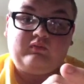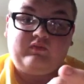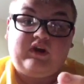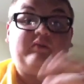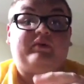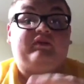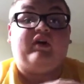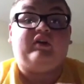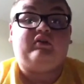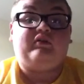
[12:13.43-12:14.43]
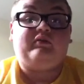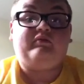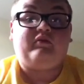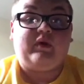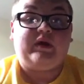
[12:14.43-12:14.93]
that'll be very good
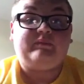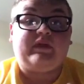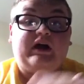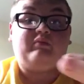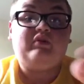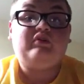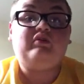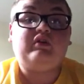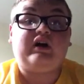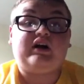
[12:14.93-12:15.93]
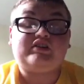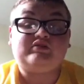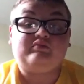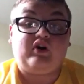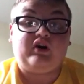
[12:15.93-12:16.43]
for me. I will at
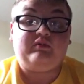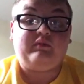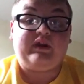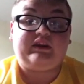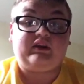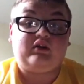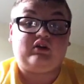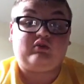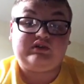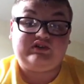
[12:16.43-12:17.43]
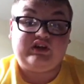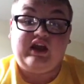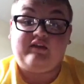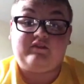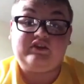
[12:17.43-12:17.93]
some point make a
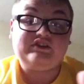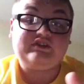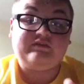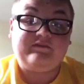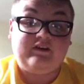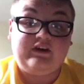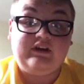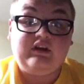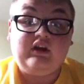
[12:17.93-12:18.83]
questionnaire for you to fill in.